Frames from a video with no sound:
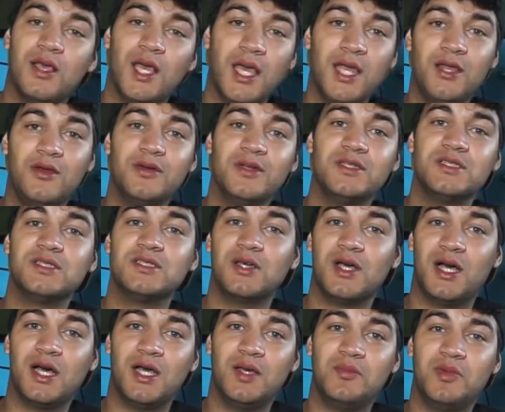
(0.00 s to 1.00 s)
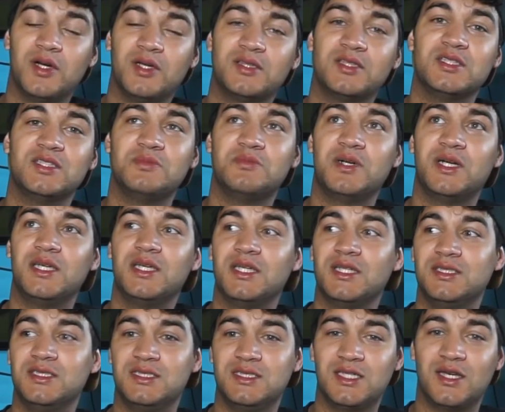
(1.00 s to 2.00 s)
Anyways, I bought this bike
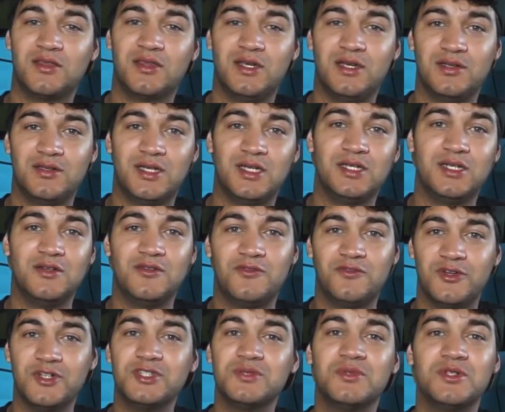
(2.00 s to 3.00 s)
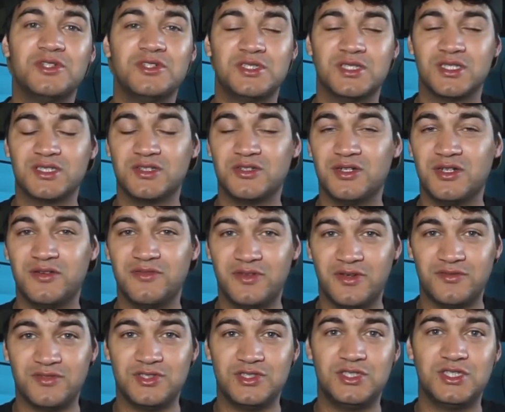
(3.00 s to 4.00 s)
in South Carolina, first motorcycle I've
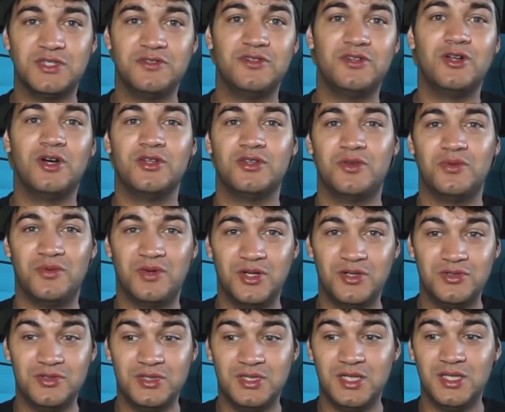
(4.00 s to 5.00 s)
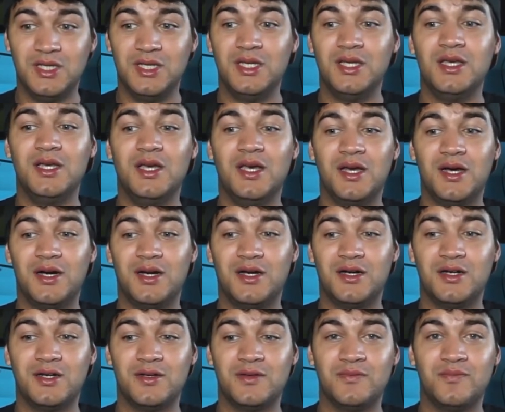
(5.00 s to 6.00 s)
ever driven on the road.
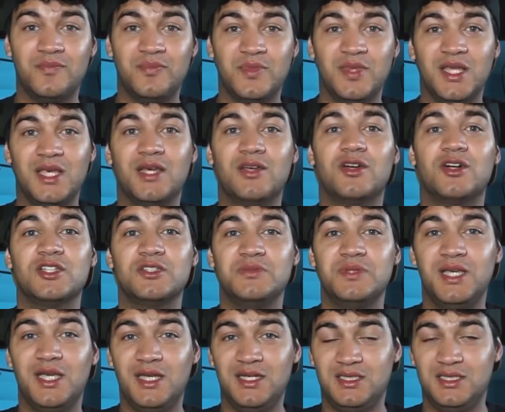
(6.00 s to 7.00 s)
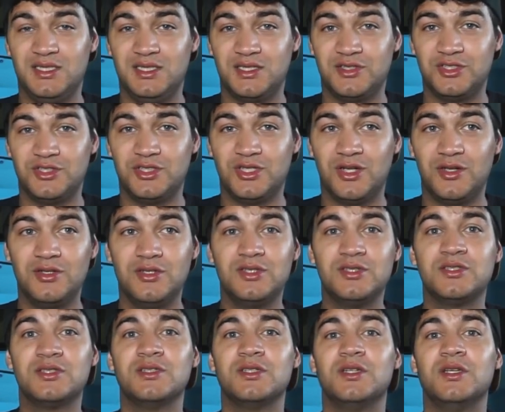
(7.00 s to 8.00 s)
It cost me $1,800,
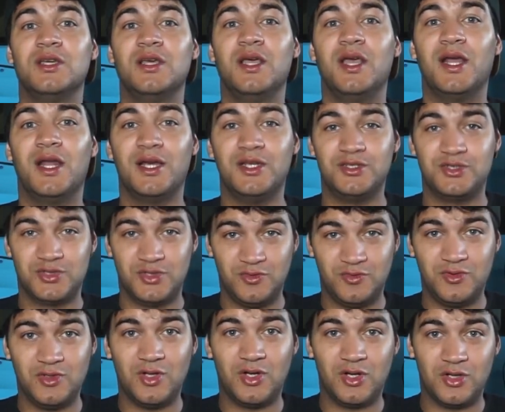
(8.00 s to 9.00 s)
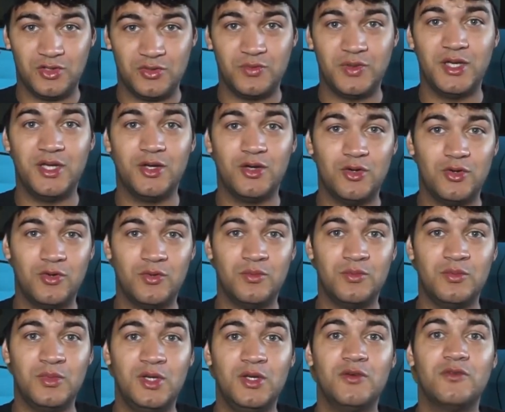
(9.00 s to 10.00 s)
and I drove it all the way
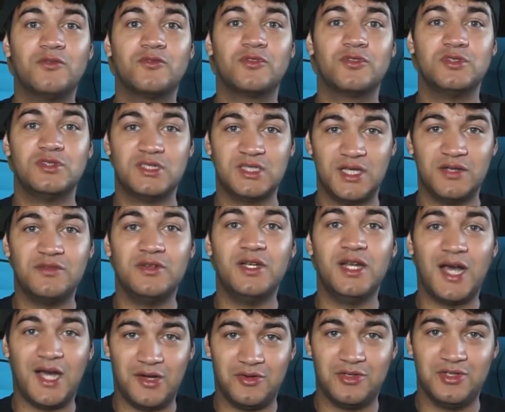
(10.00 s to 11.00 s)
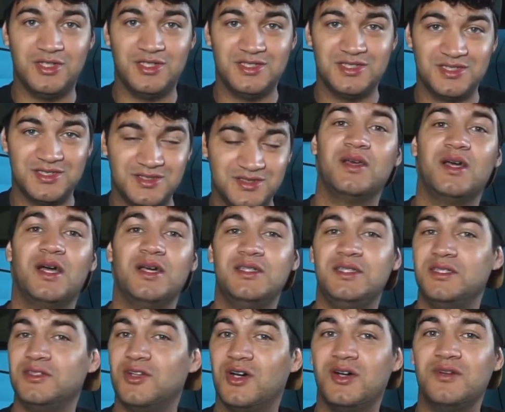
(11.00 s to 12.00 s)
home for 7 hours. I
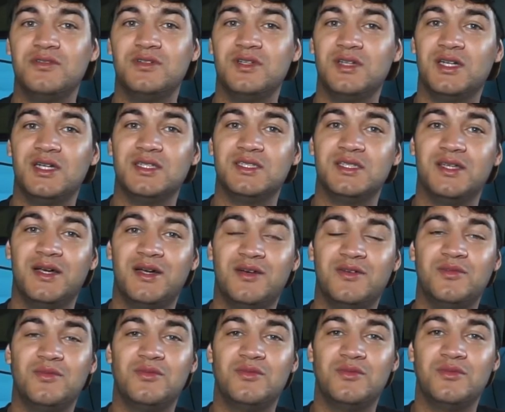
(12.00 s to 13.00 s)
did not realize how